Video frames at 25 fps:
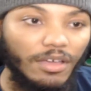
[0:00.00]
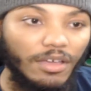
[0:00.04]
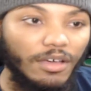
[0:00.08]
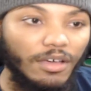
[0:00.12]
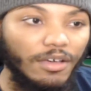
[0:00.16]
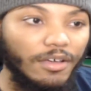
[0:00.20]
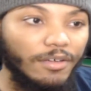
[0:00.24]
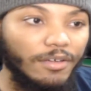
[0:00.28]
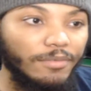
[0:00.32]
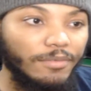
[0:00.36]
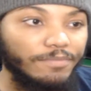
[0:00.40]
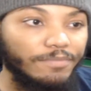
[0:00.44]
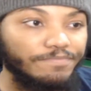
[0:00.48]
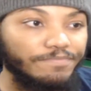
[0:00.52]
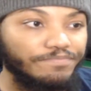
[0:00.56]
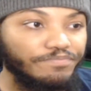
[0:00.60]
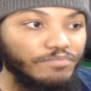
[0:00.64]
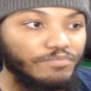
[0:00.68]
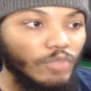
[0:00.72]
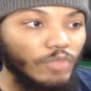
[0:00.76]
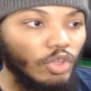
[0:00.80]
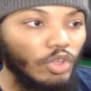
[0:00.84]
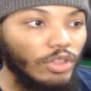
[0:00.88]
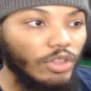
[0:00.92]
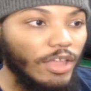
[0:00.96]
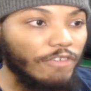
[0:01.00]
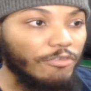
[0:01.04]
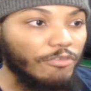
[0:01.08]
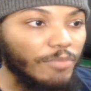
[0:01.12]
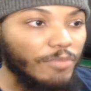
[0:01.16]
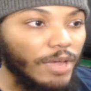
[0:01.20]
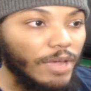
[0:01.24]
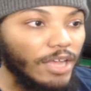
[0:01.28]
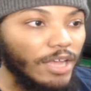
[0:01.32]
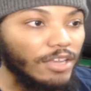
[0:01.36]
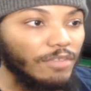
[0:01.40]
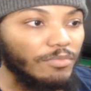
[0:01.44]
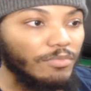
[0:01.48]

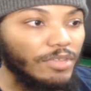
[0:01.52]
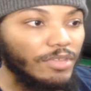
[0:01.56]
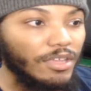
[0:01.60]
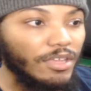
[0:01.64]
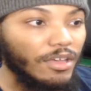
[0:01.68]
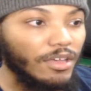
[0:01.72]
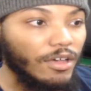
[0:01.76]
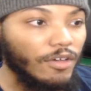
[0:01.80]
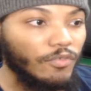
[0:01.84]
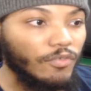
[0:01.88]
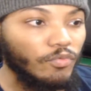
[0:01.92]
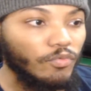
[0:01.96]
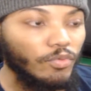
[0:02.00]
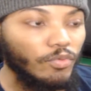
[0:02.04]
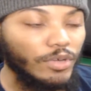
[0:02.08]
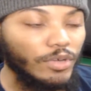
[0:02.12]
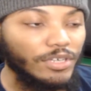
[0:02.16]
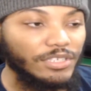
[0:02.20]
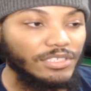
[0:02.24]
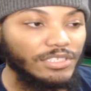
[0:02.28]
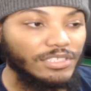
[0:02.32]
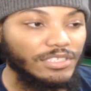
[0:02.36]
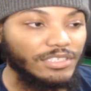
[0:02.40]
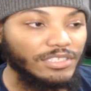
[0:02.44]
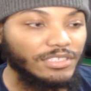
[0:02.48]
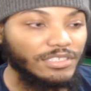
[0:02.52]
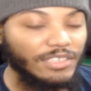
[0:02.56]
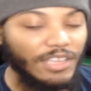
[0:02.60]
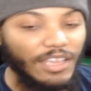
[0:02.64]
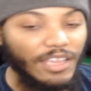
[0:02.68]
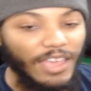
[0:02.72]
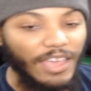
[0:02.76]
of was